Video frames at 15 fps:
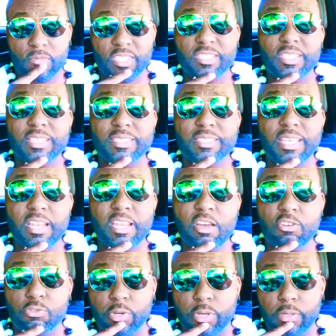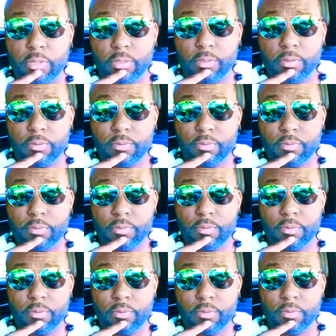1600.
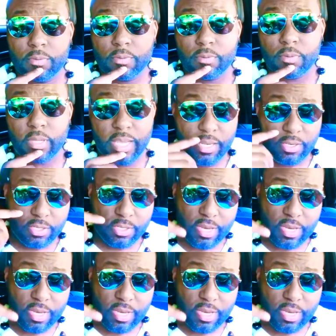Each